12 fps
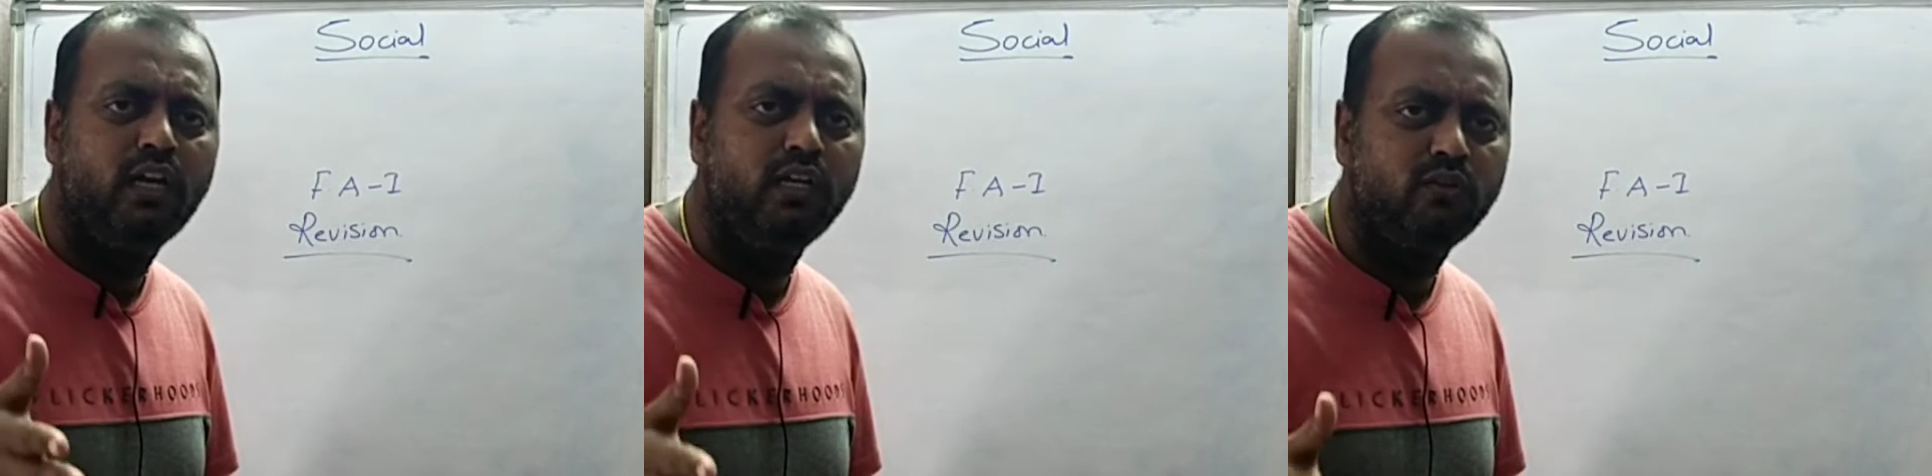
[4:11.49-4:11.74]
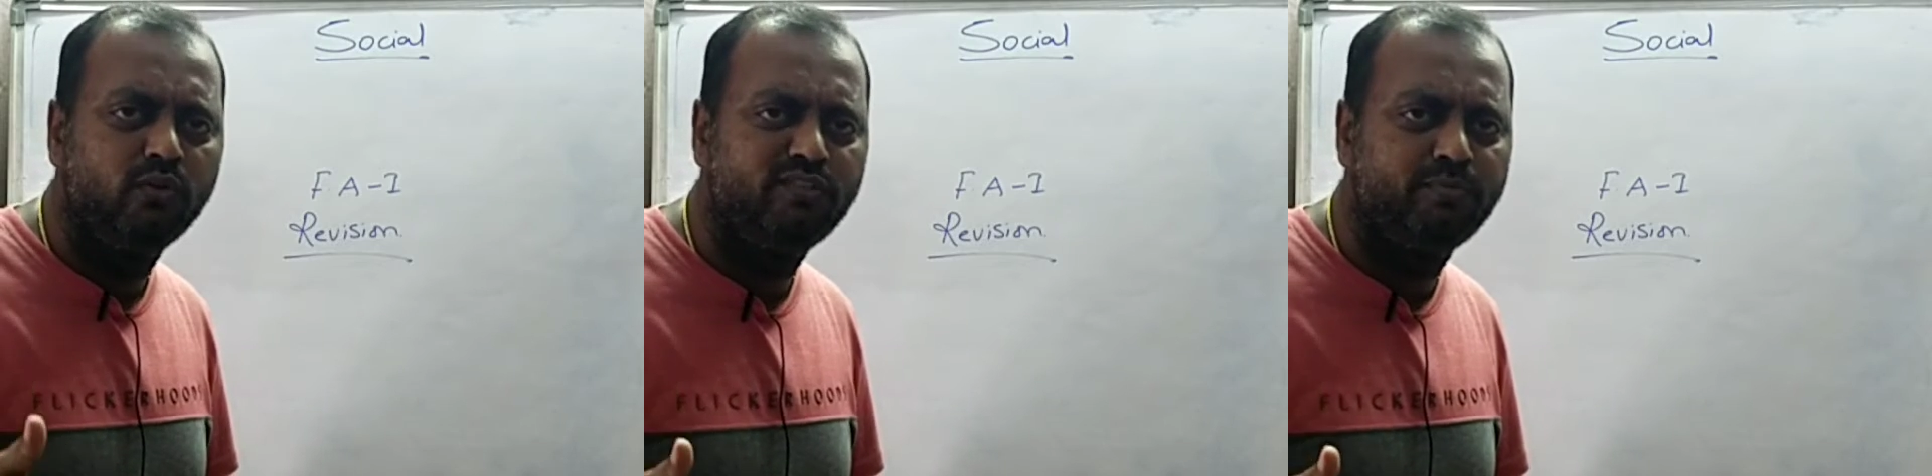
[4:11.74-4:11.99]

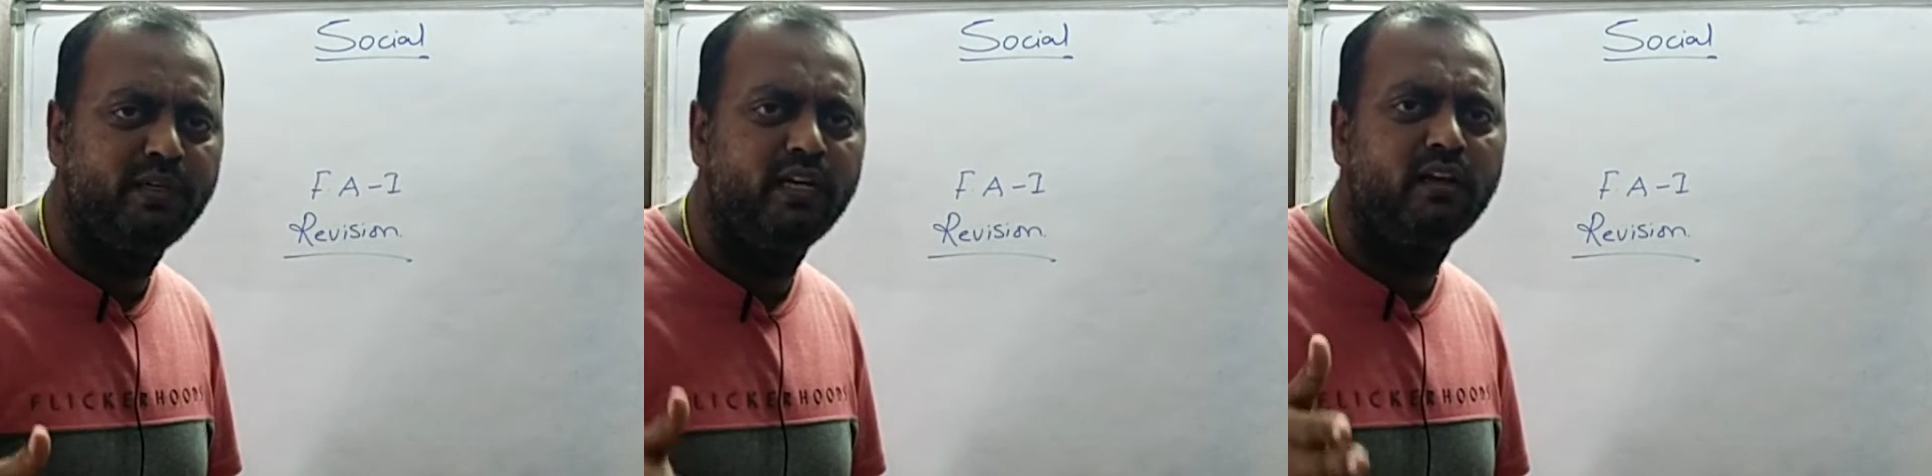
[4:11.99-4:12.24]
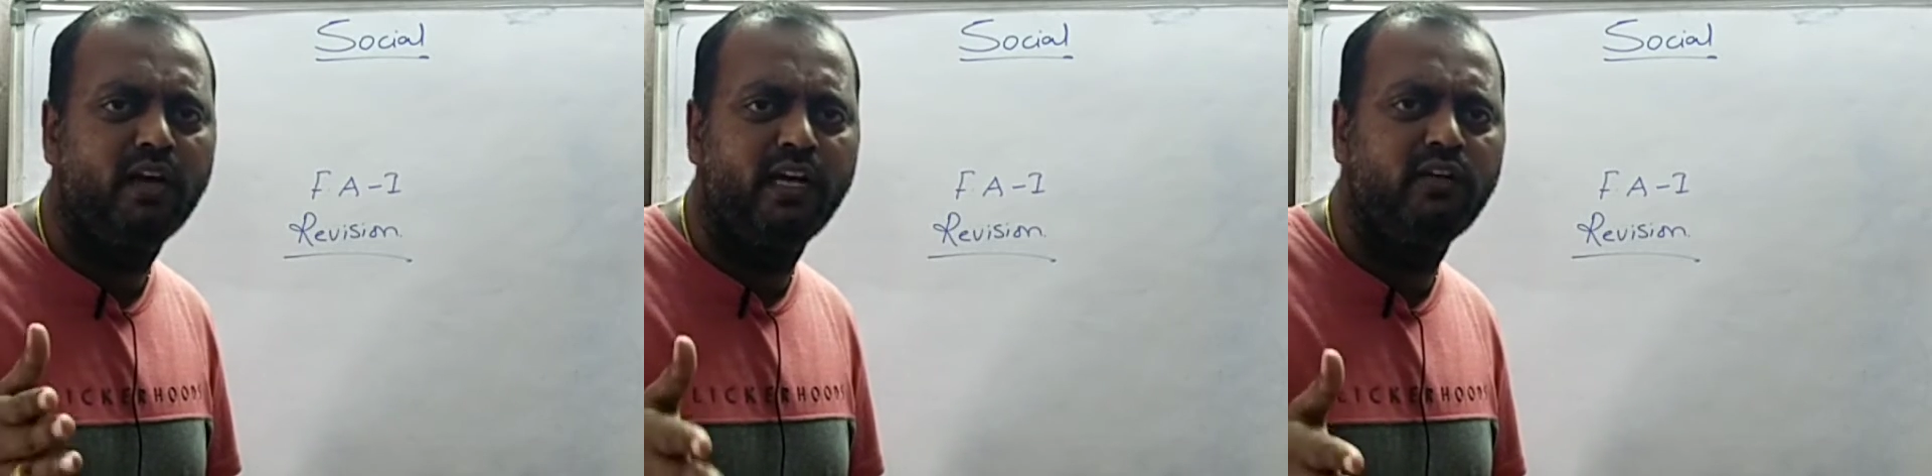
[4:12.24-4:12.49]

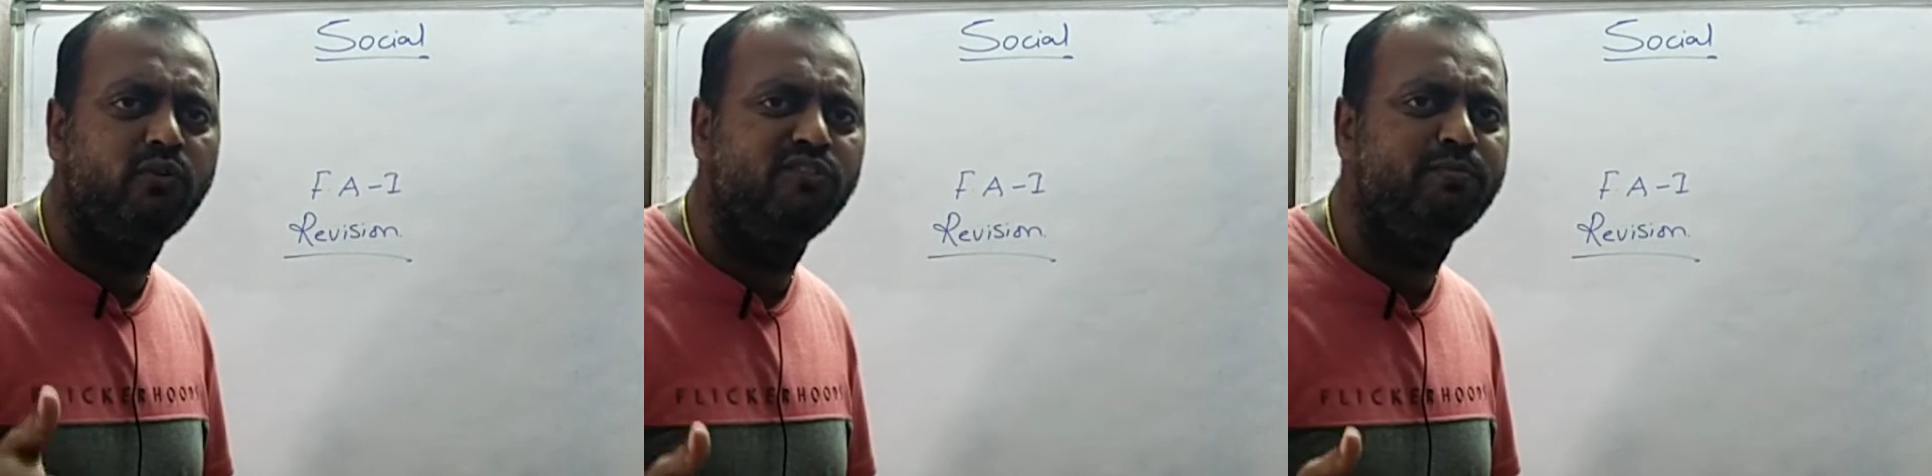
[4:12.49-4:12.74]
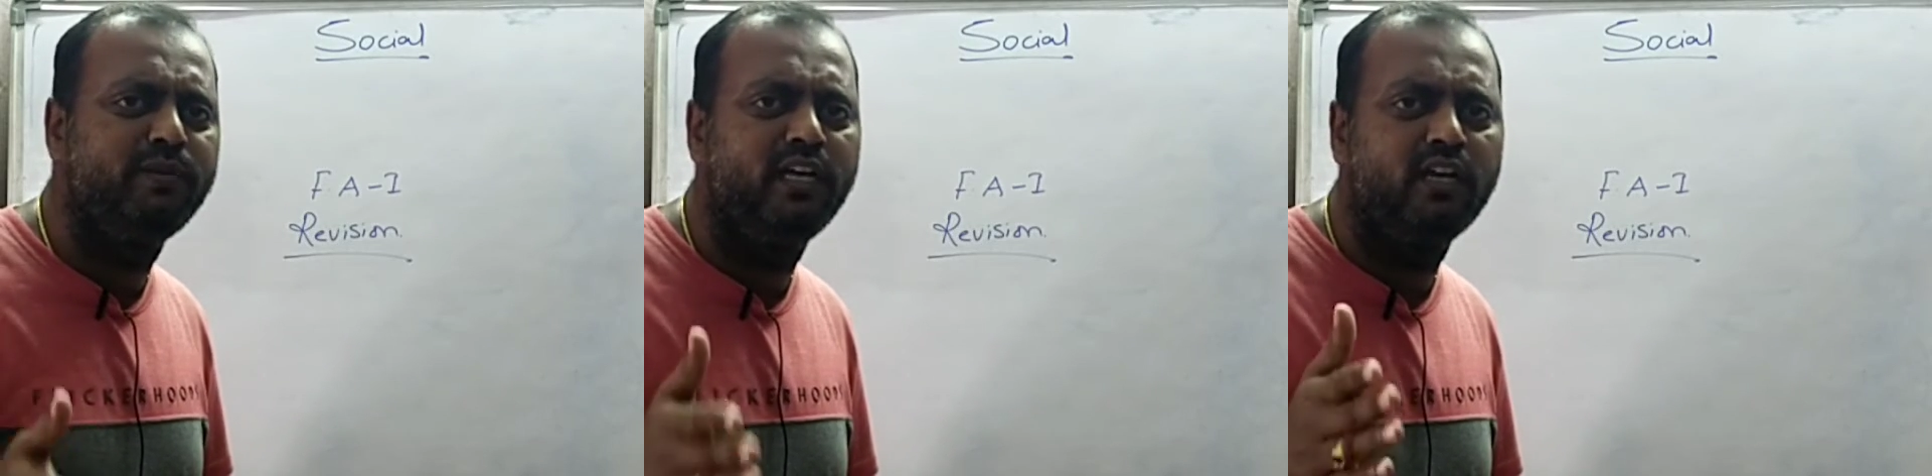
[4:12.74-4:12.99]
lithosphere,
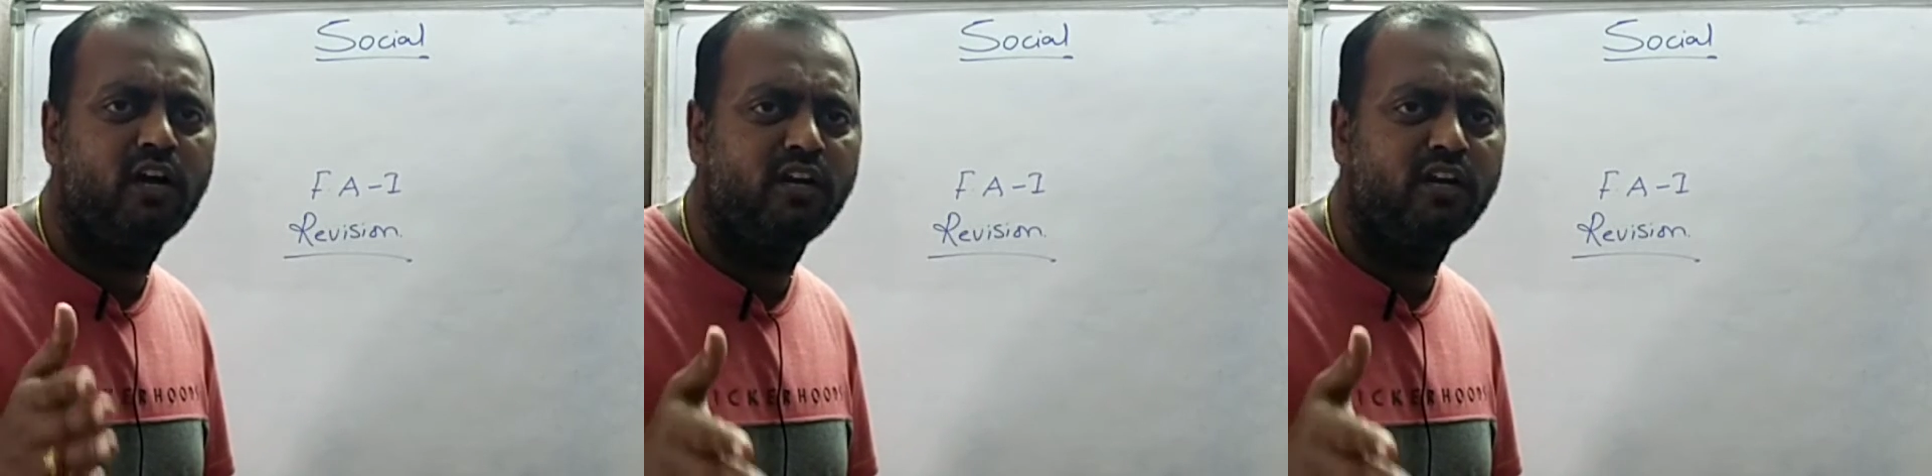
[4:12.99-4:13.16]
hydrosphere,